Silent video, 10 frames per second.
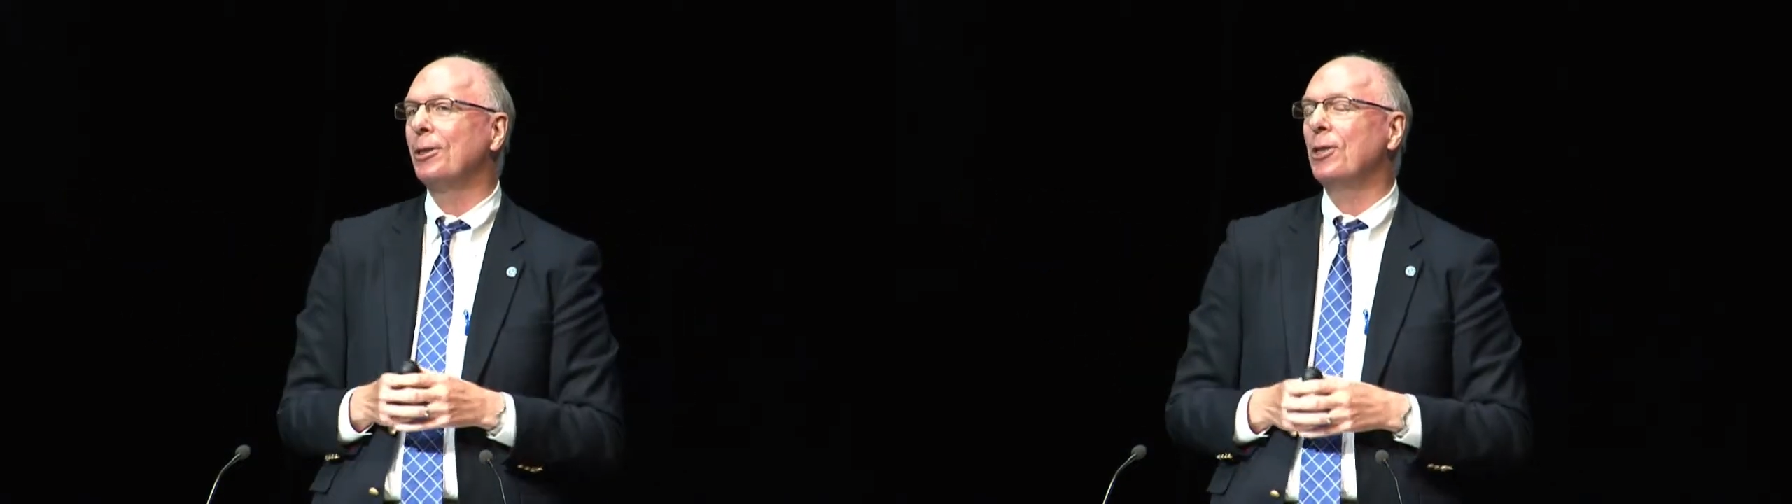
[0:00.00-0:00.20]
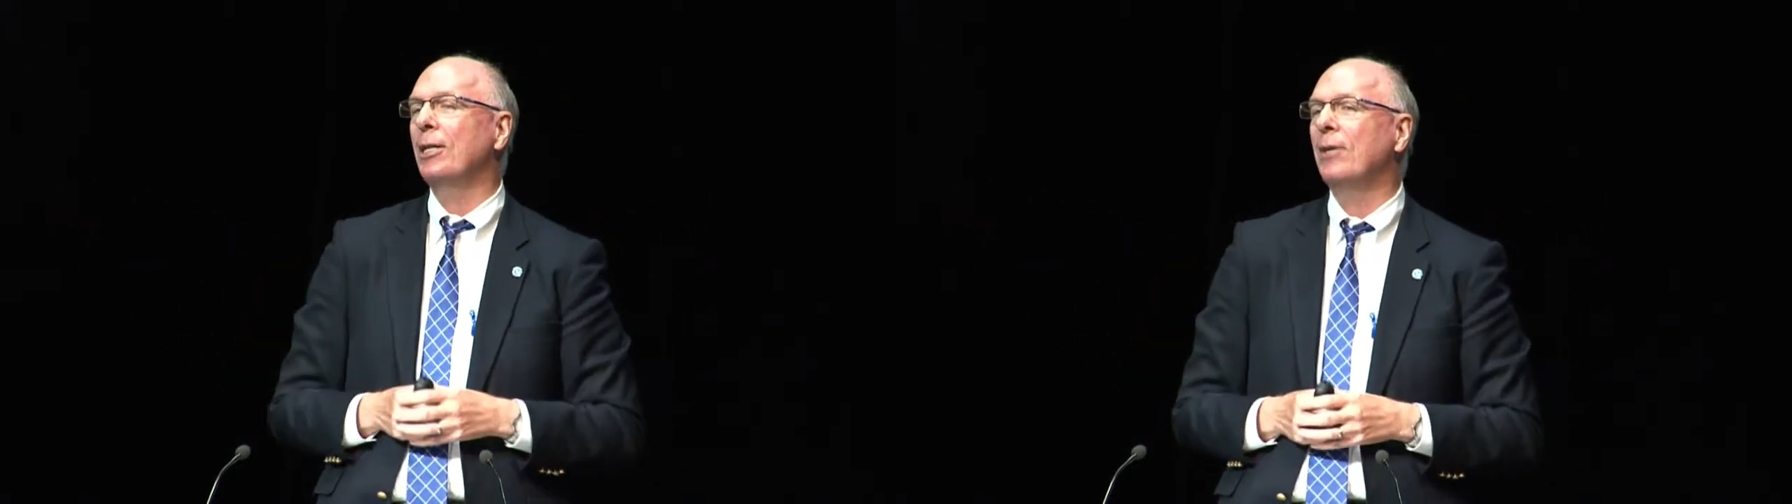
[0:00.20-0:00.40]

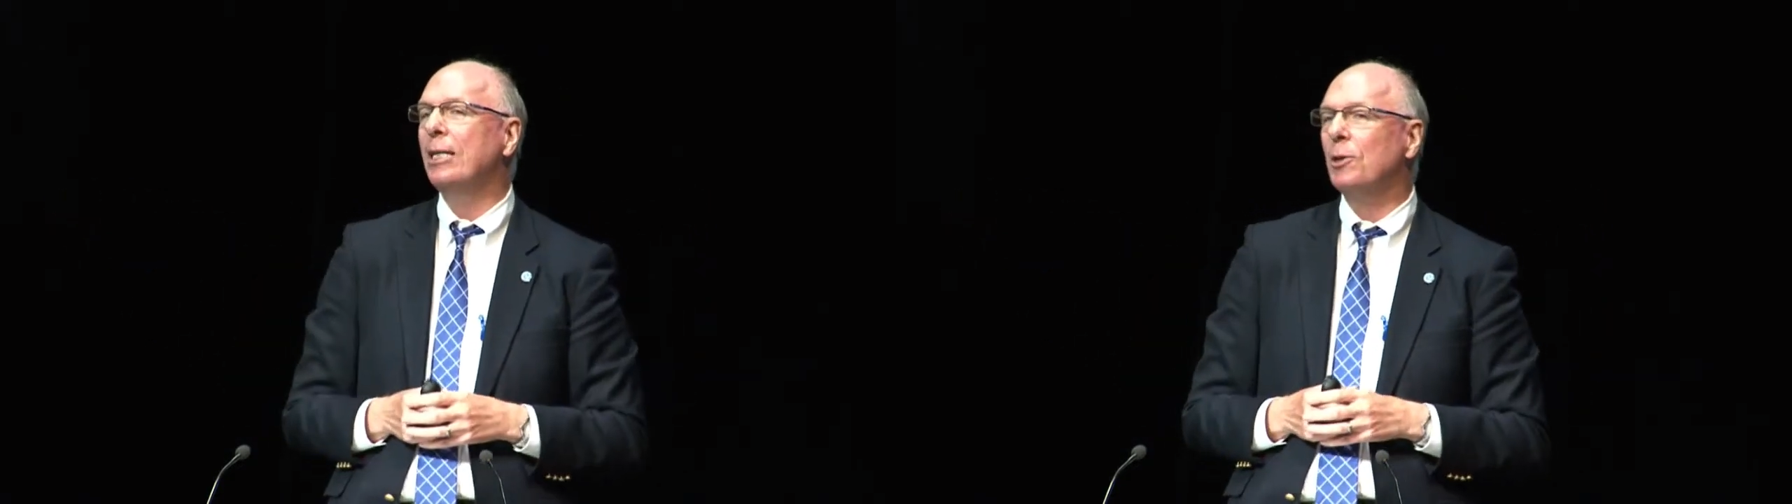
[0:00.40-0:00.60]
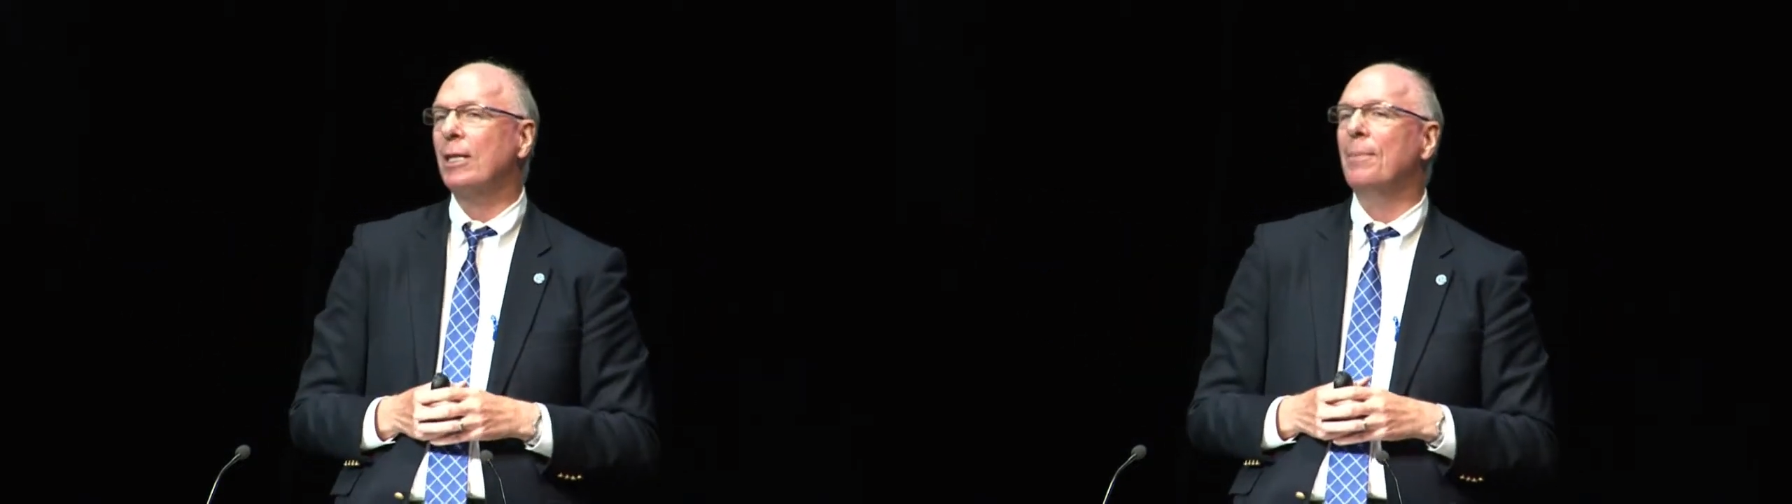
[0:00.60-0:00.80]

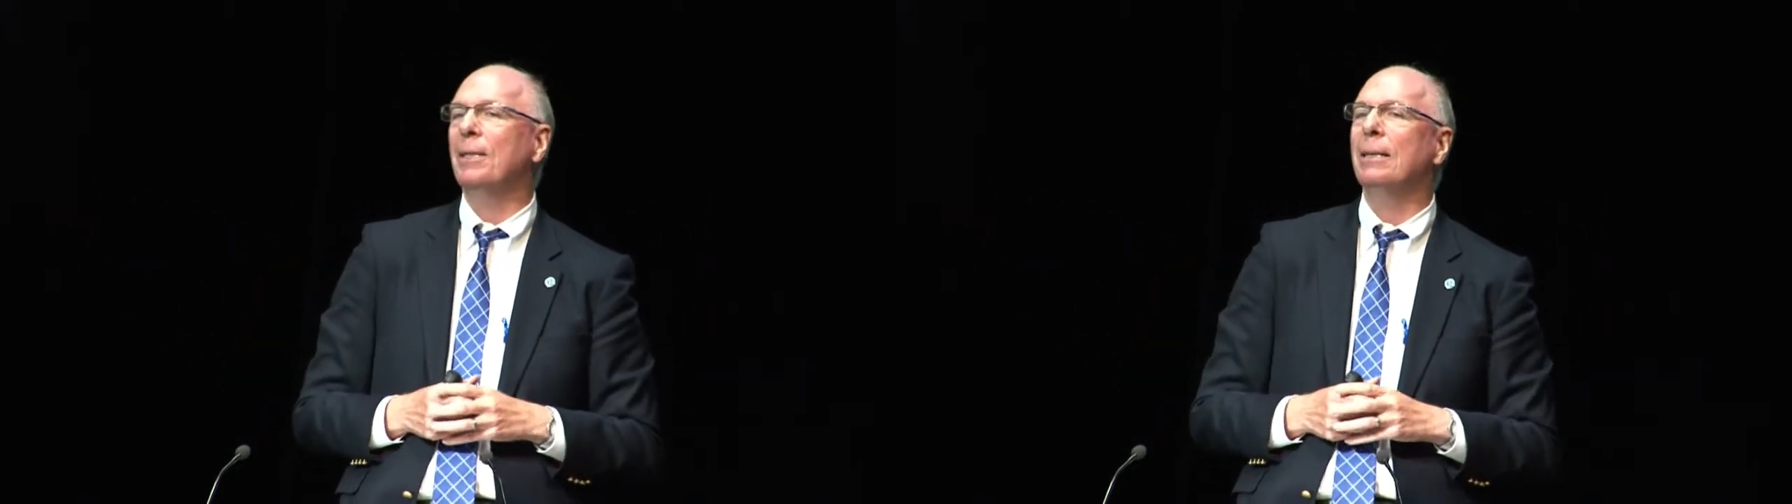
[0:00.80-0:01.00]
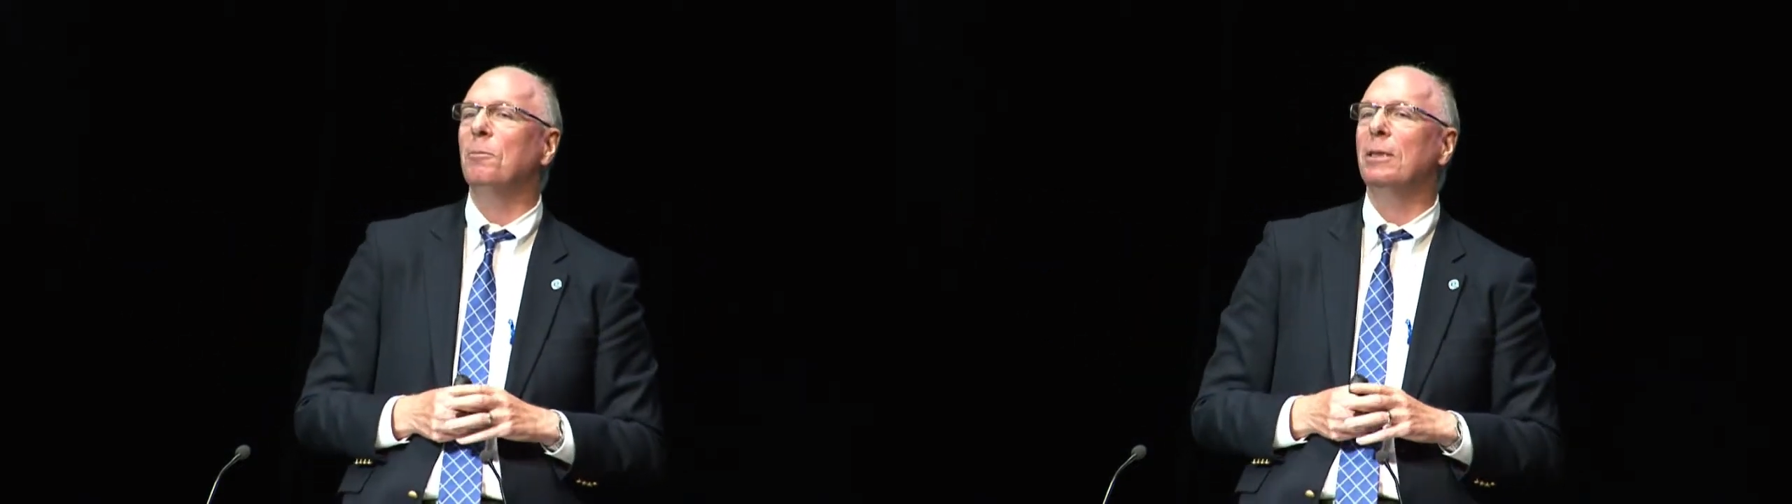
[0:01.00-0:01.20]
generation coming
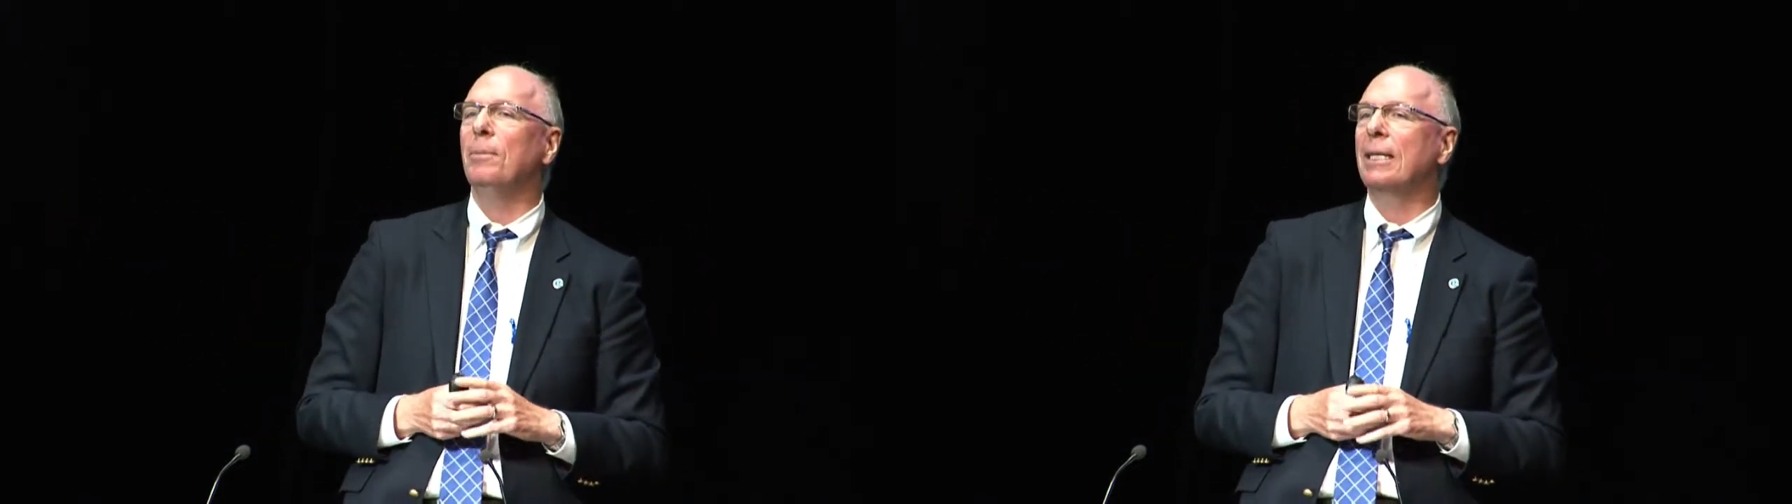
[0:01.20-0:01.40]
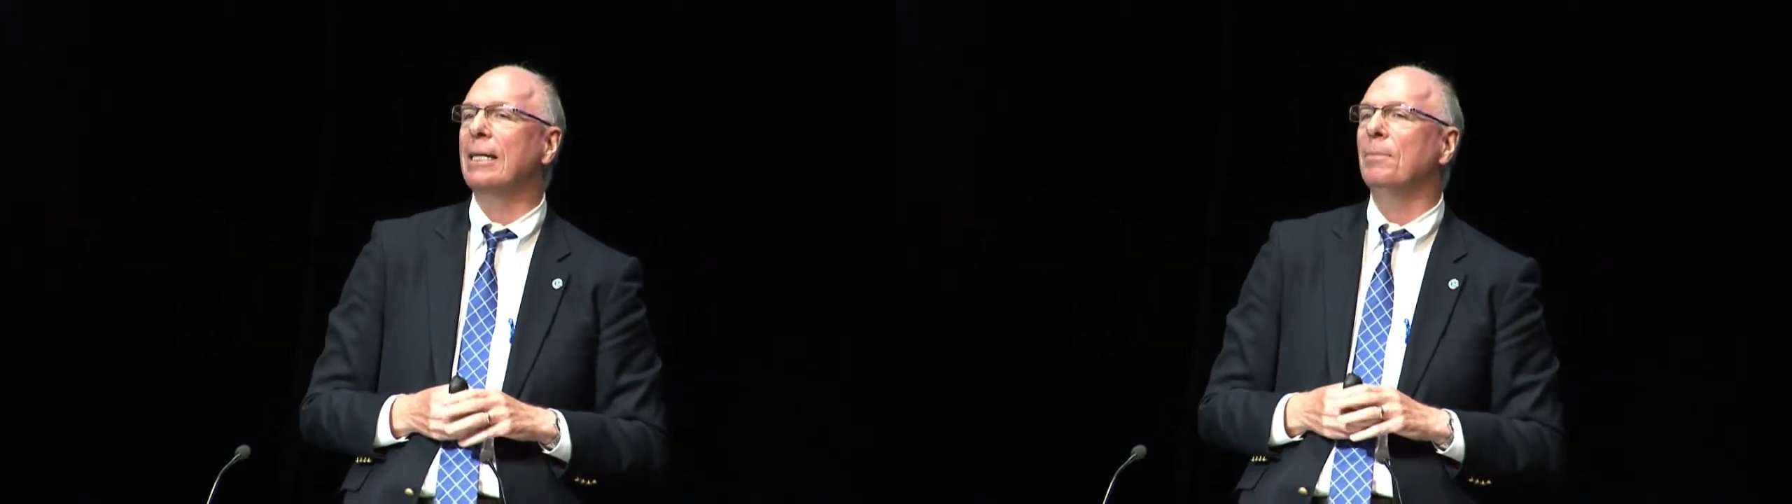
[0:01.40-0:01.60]
up when you
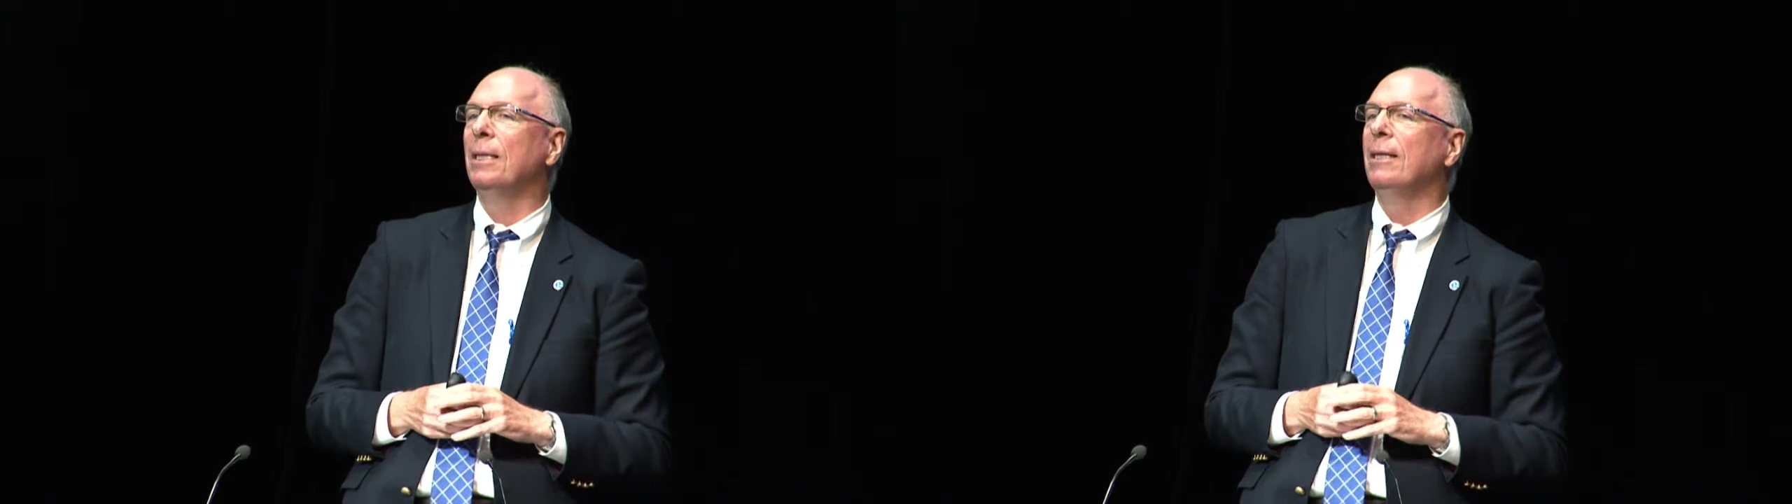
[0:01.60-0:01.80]
become